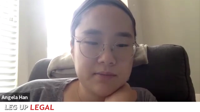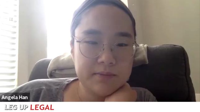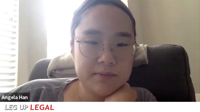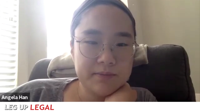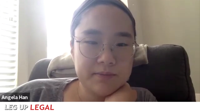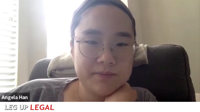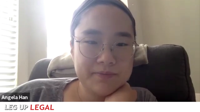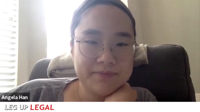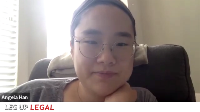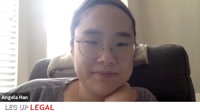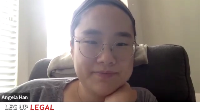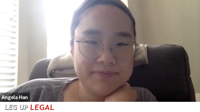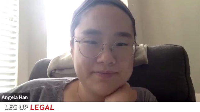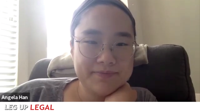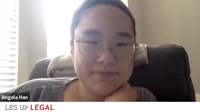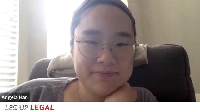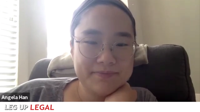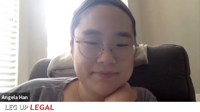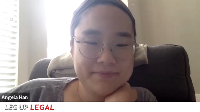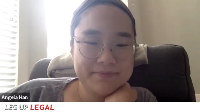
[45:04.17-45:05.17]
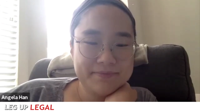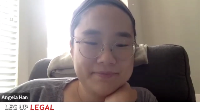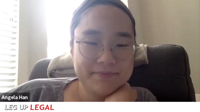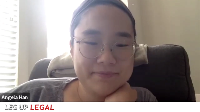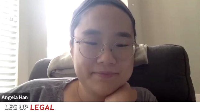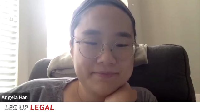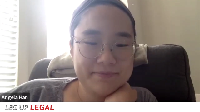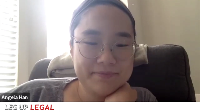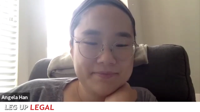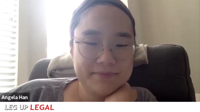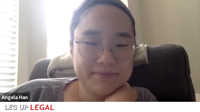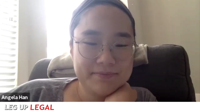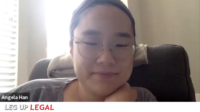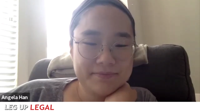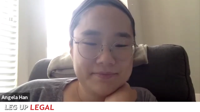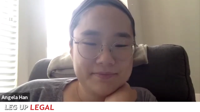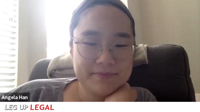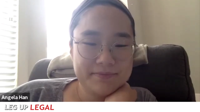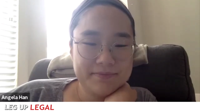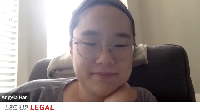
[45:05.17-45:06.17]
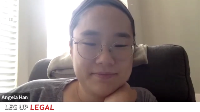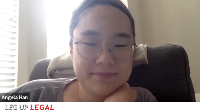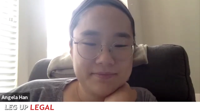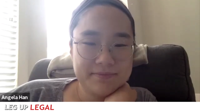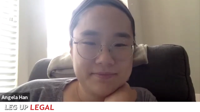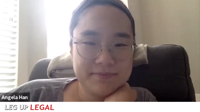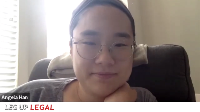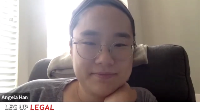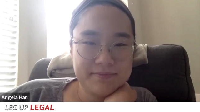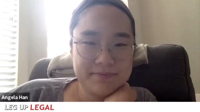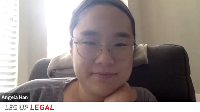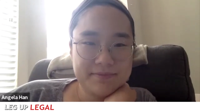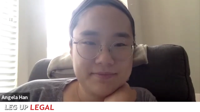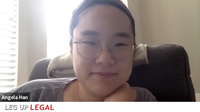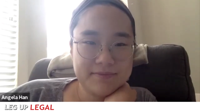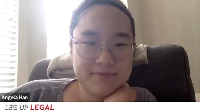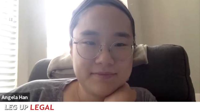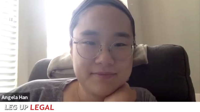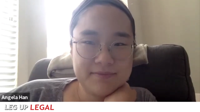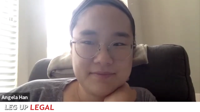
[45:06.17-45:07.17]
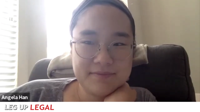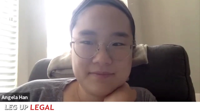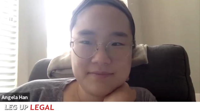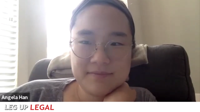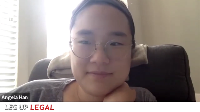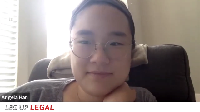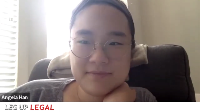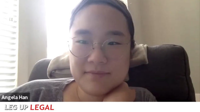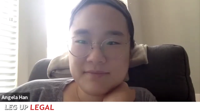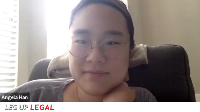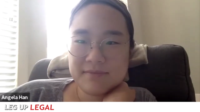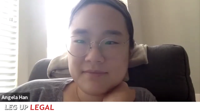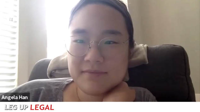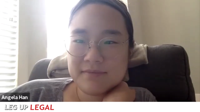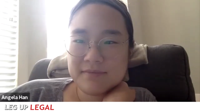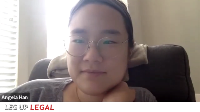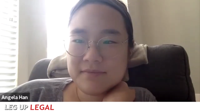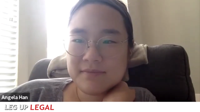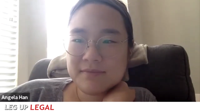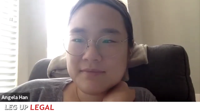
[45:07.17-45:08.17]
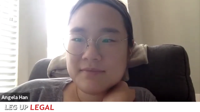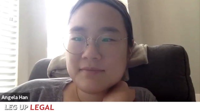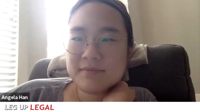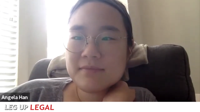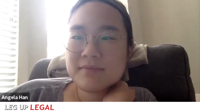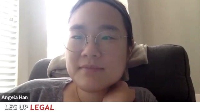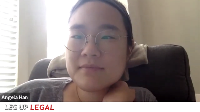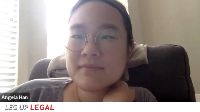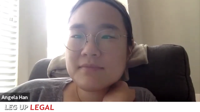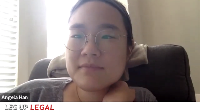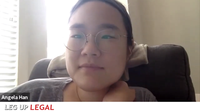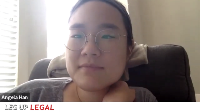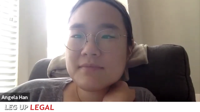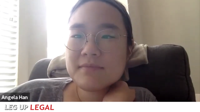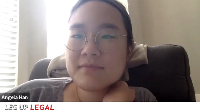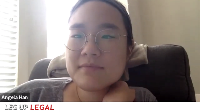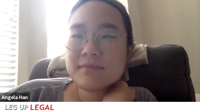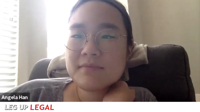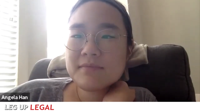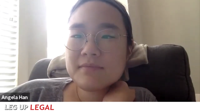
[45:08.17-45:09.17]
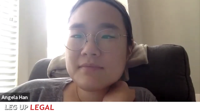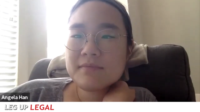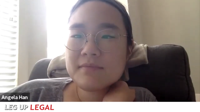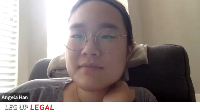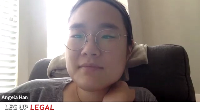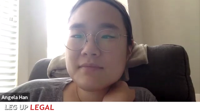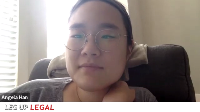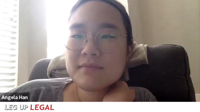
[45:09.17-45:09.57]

Nobody speaks.